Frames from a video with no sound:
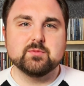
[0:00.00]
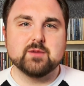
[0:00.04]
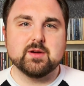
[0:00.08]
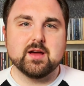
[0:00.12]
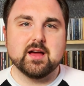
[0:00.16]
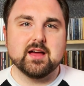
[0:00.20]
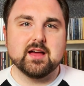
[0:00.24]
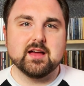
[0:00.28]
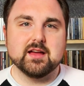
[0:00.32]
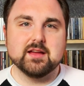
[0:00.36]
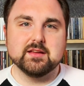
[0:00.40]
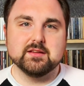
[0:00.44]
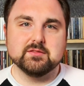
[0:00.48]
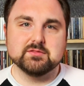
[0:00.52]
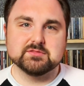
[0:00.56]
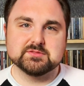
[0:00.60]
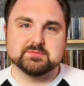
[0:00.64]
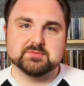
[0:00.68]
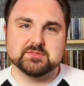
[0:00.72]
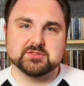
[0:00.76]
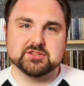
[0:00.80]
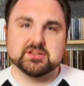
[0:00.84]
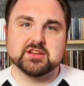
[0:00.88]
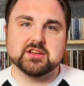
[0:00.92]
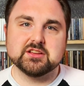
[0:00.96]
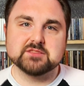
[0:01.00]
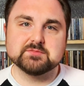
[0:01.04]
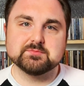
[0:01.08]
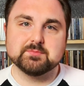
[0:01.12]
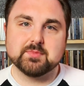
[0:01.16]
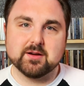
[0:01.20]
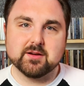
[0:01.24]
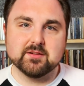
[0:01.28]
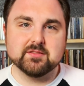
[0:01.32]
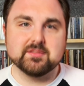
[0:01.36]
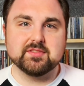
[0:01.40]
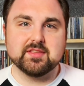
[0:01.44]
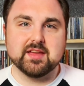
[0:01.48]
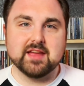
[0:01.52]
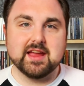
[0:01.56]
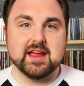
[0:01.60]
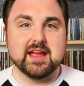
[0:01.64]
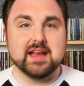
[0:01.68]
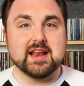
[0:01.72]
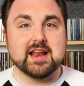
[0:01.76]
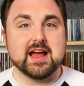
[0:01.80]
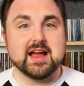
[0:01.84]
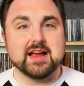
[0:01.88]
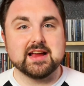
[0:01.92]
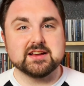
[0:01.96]
it was Michelle's birthday,
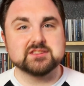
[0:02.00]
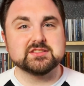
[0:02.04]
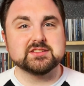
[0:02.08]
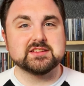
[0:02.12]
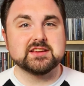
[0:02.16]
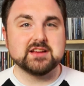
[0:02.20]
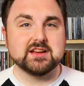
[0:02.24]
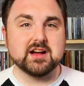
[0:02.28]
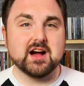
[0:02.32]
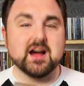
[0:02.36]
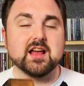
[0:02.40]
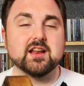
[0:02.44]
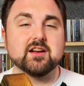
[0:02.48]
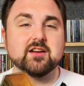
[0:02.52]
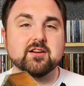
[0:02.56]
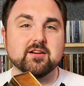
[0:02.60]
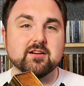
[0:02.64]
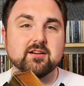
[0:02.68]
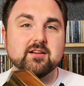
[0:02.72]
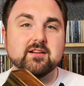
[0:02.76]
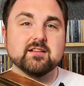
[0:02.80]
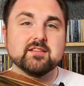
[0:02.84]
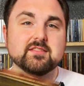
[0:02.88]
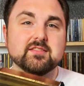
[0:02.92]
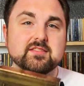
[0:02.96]
and I actually got her